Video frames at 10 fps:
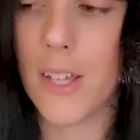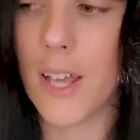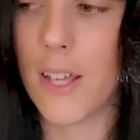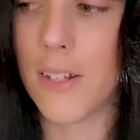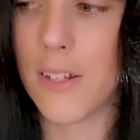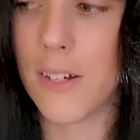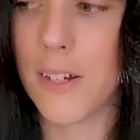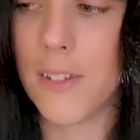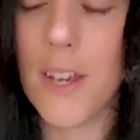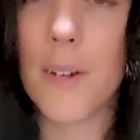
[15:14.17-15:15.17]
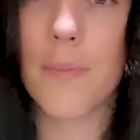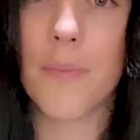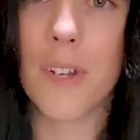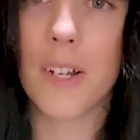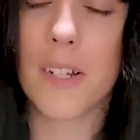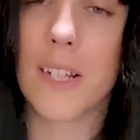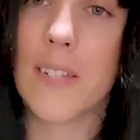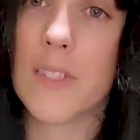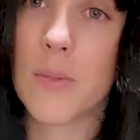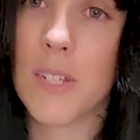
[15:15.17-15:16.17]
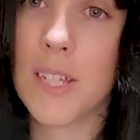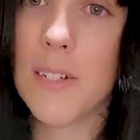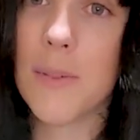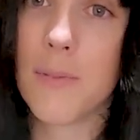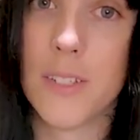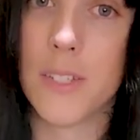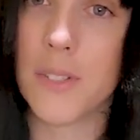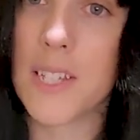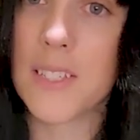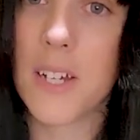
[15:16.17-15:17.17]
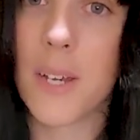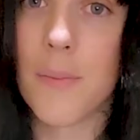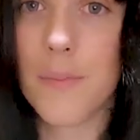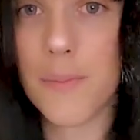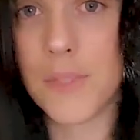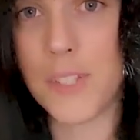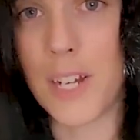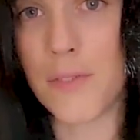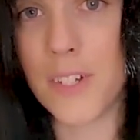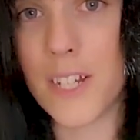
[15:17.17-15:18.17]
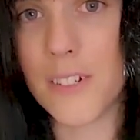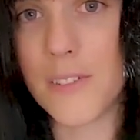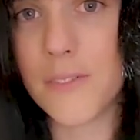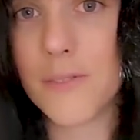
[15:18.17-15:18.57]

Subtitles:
And yeah, I'm going to leave this one here. Till next time, ciao for now.